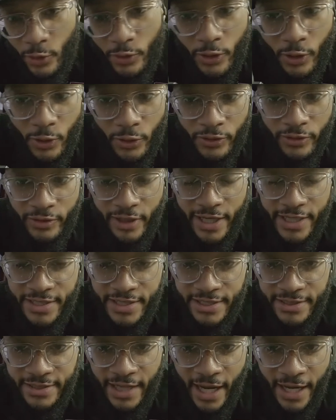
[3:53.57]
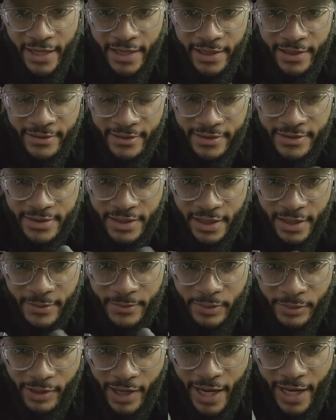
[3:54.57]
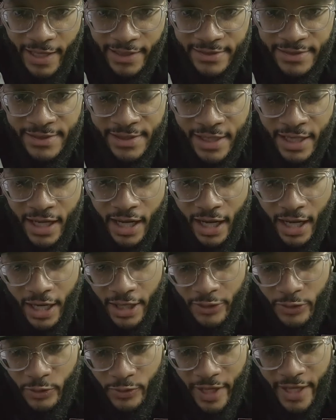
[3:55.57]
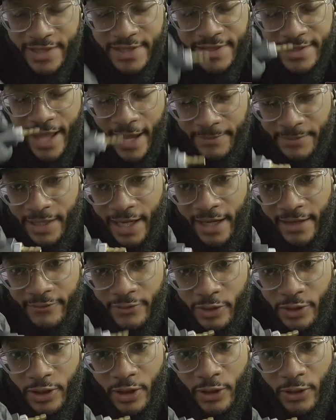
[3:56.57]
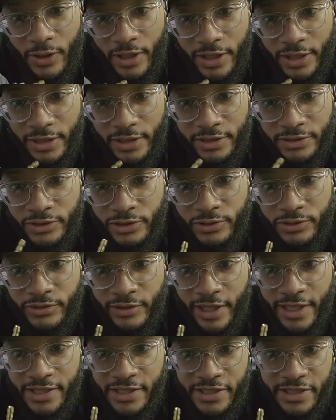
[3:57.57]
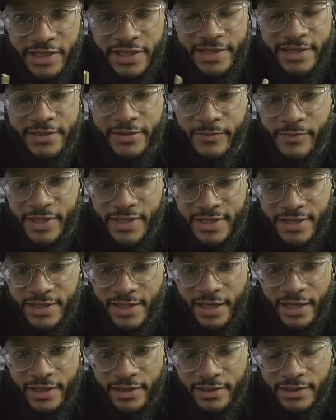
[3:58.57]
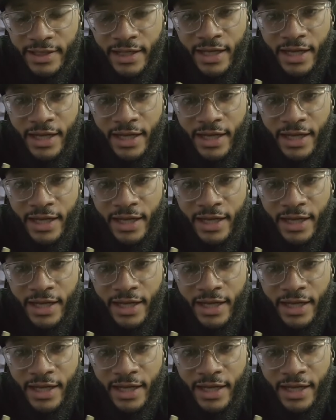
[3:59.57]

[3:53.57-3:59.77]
go crazy tightening this brass. You can snap that if you go too crazy. It just needs to be snugged.